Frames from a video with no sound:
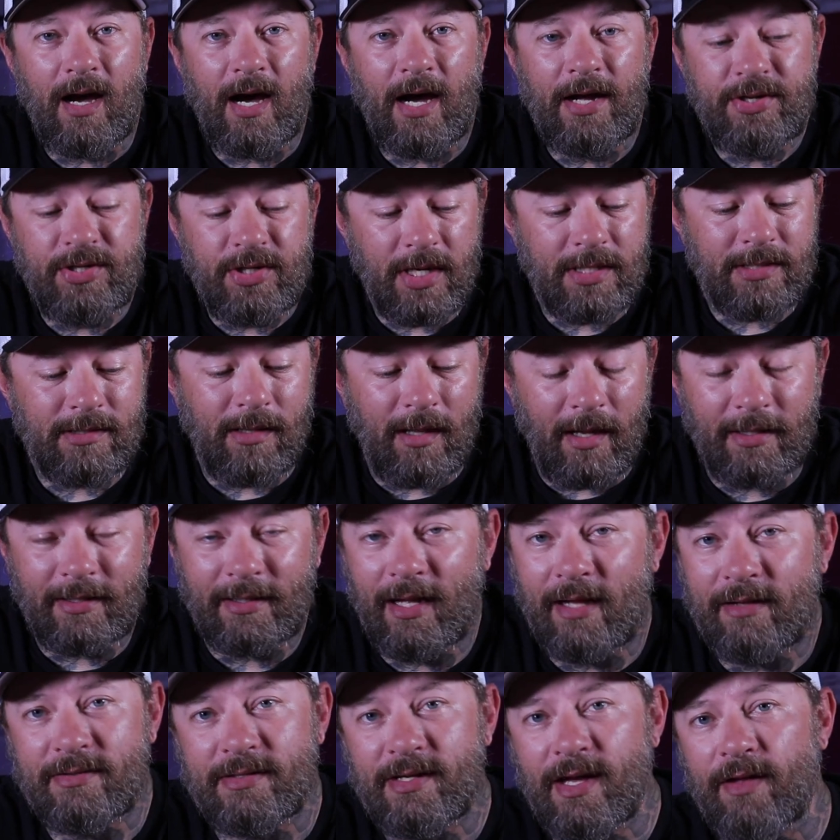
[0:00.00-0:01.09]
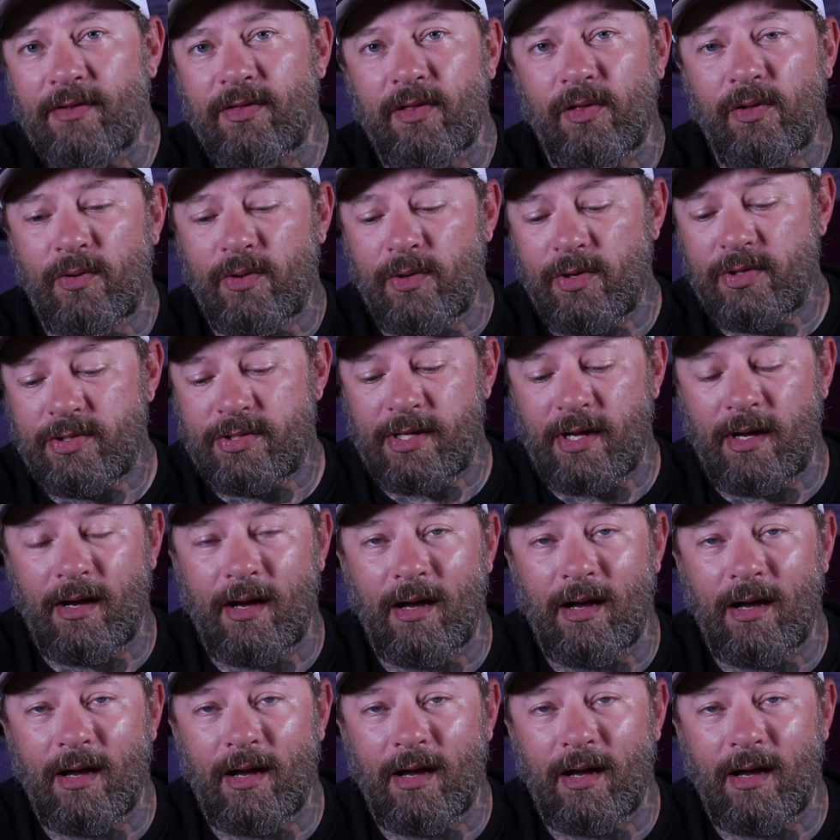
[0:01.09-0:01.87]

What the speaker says: I just like Down South Lures.